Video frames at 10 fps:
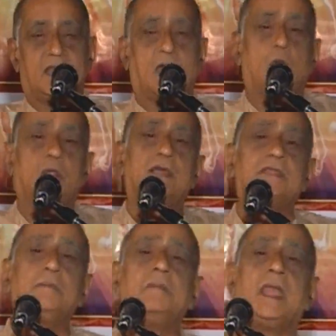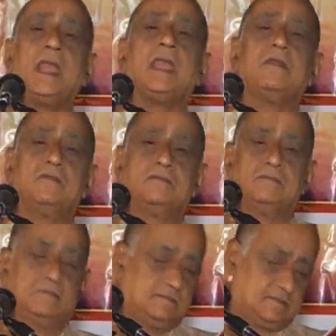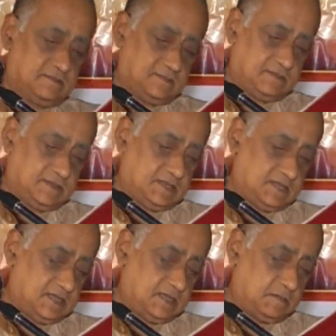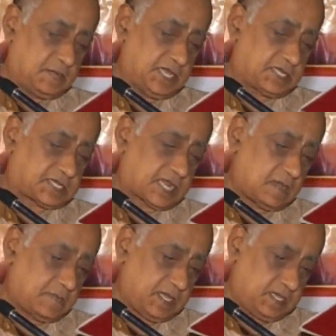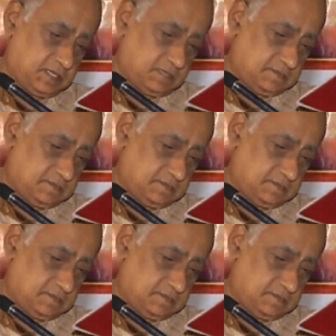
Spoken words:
How does he behave? Please tell me.